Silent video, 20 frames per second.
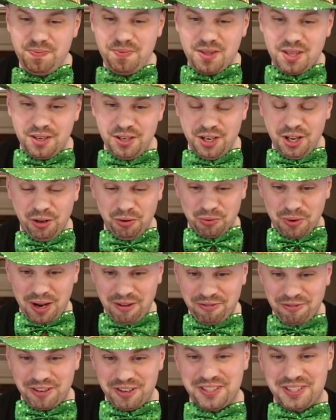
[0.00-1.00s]
No
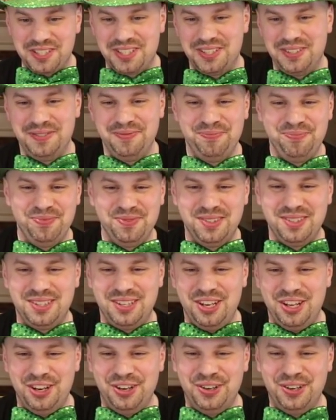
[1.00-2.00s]
reference.
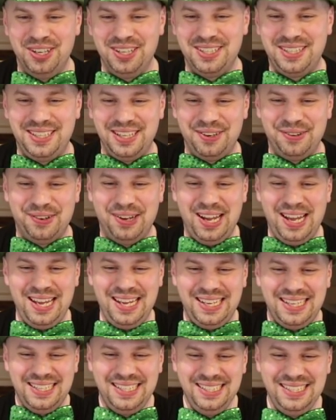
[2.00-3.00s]
No, get
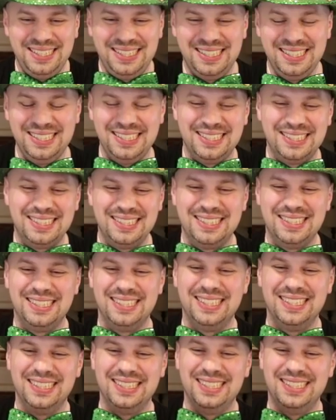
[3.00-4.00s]
away.
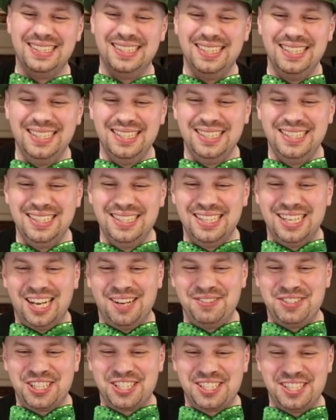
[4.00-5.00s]

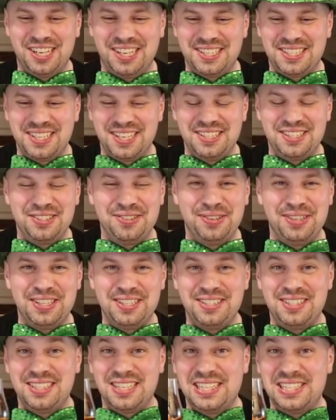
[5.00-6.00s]
Object not set to an
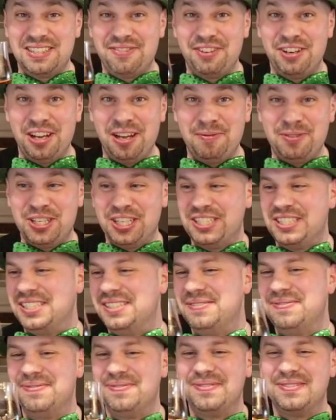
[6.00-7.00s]
instance of an object.
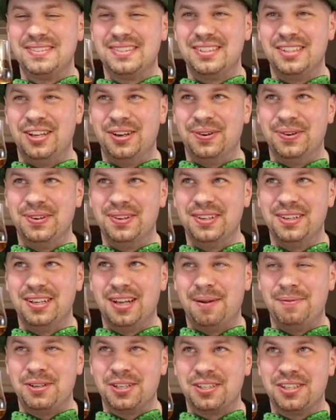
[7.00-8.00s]
No.
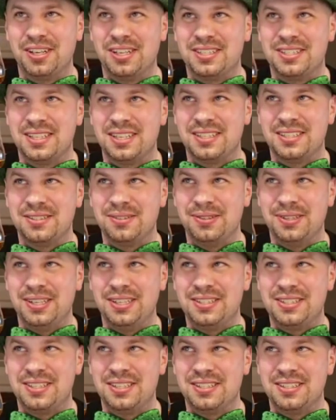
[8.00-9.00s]
Object not set to an
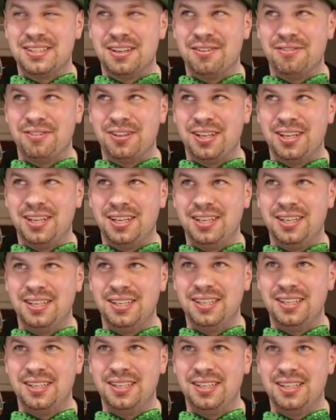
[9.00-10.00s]
instance of a
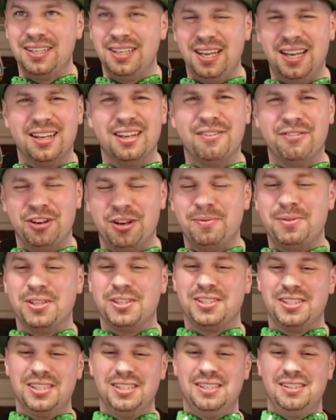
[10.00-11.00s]
of an
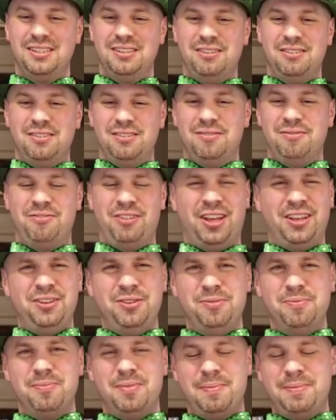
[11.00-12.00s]
object.
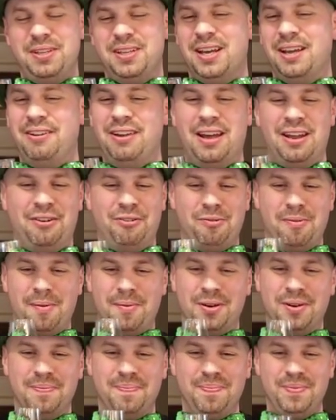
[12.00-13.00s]
Value, maybe? I don't
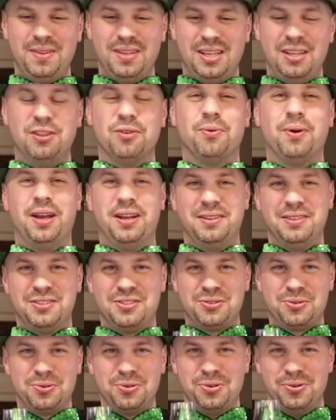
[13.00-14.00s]
remember. Either way,
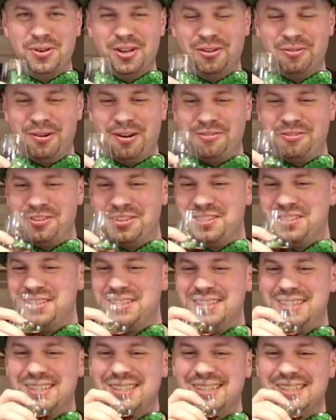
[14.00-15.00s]
screw you, null reference.
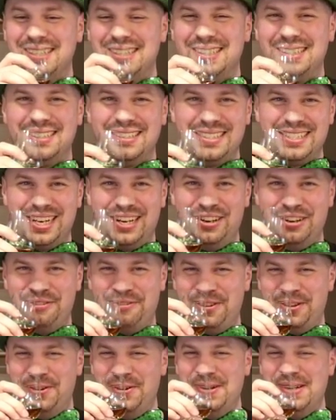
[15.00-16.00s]
Tired of you.